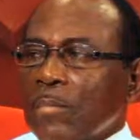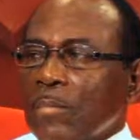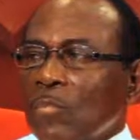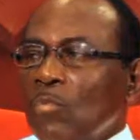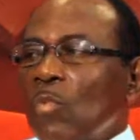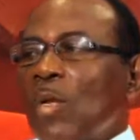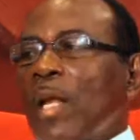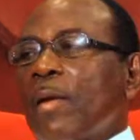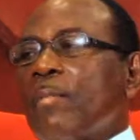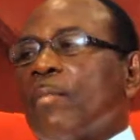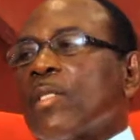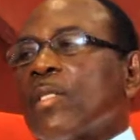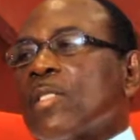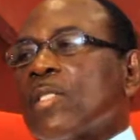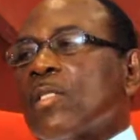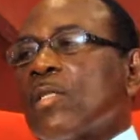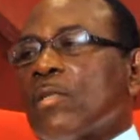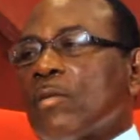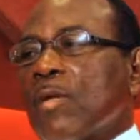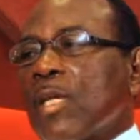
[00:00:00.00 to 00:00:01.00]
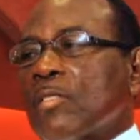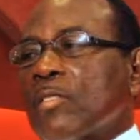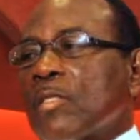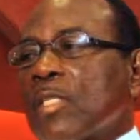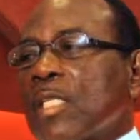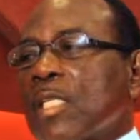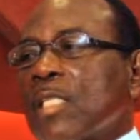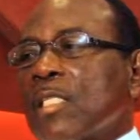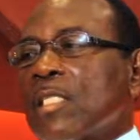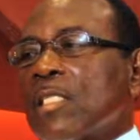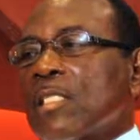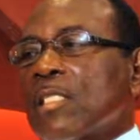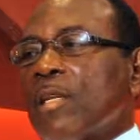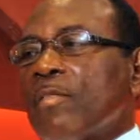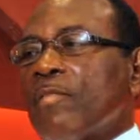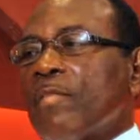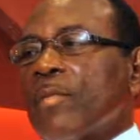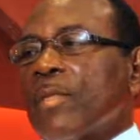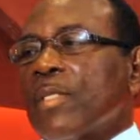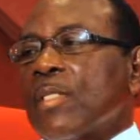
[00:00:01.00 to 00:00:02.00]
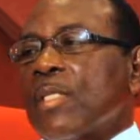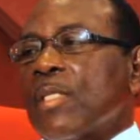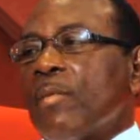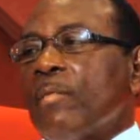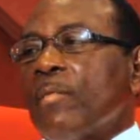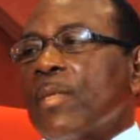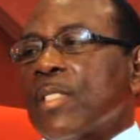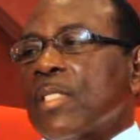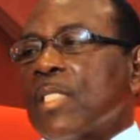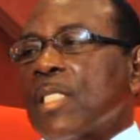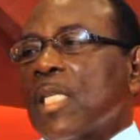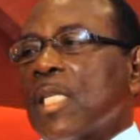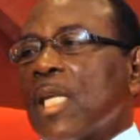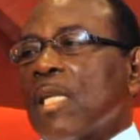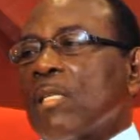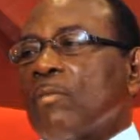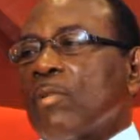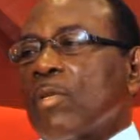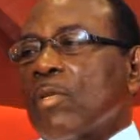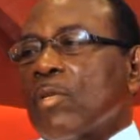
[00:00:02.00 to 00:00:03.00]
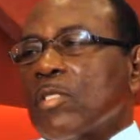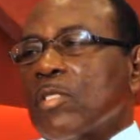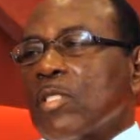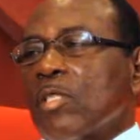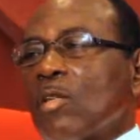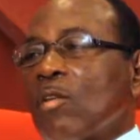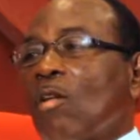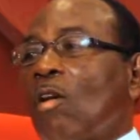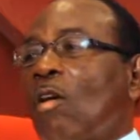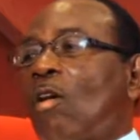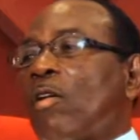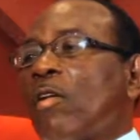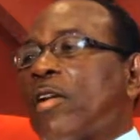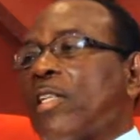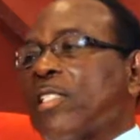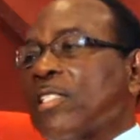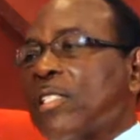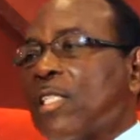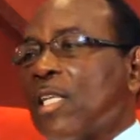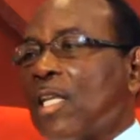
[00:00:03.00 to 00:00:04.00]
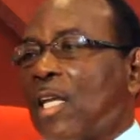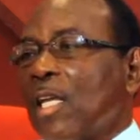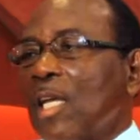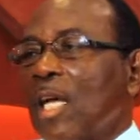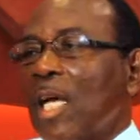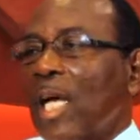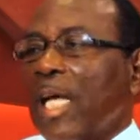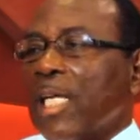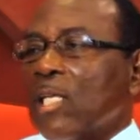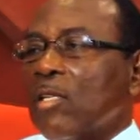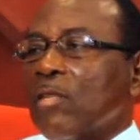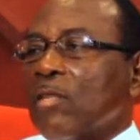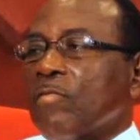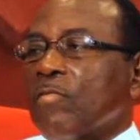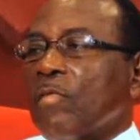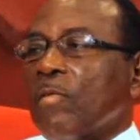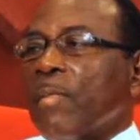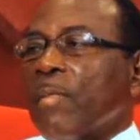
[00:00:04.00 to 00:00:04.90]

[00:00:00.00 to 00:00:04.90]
well, I must congratulate this government. I must say that because the horrors I got from